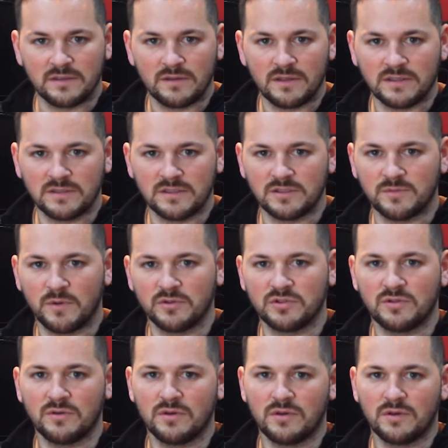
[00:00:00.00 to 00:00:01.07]
This is supposed
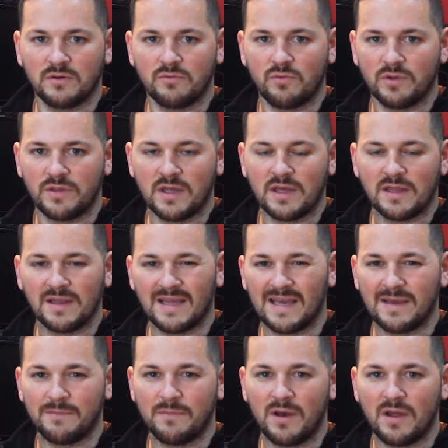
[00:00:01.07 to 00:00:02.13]
to, what they
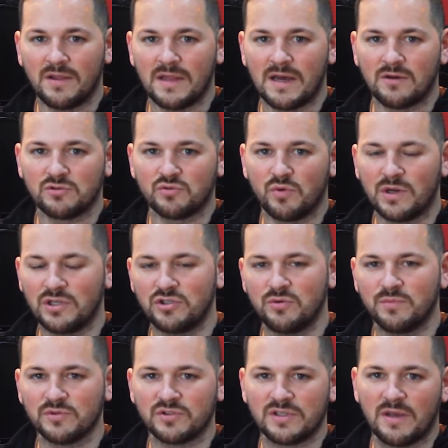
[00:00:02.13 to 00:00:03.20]
claim, allow
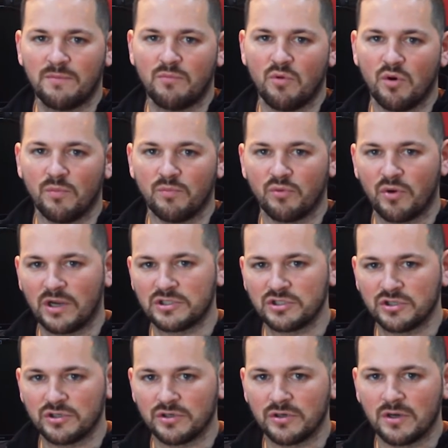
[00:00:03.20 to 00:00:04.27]
22% more
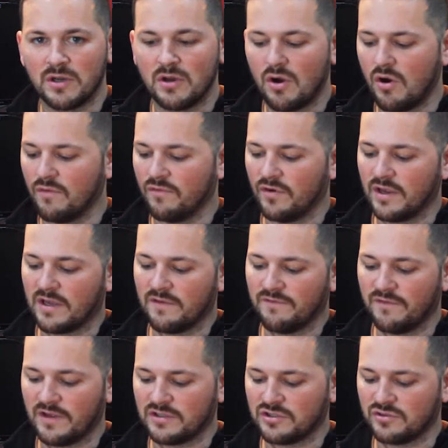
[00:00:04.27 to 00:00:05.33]
pressure over a
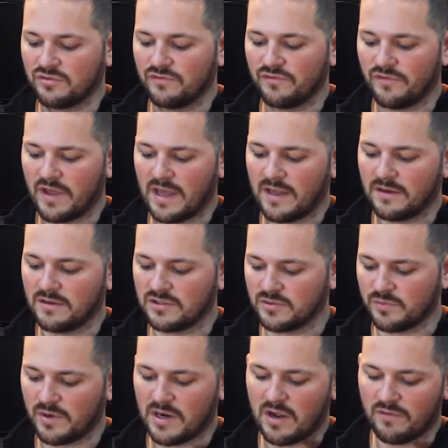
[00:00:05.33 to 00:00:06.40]
conventional fan to
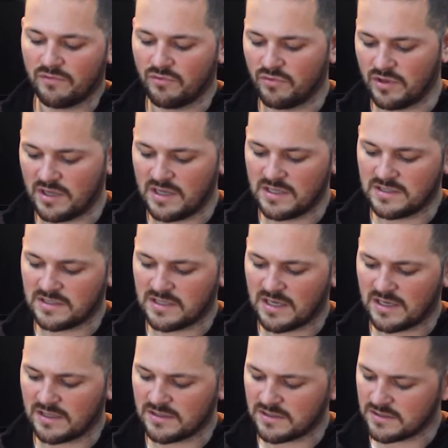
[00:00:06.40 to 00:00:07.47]
spread out through the heat
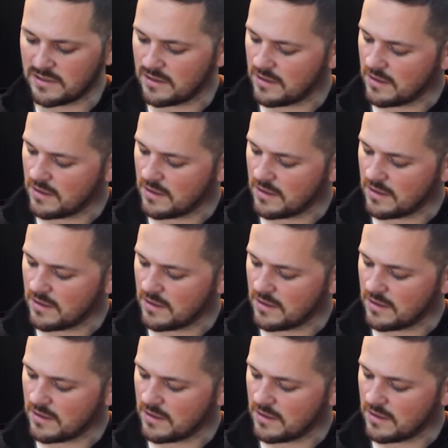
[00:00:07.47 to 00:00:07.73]
sinks.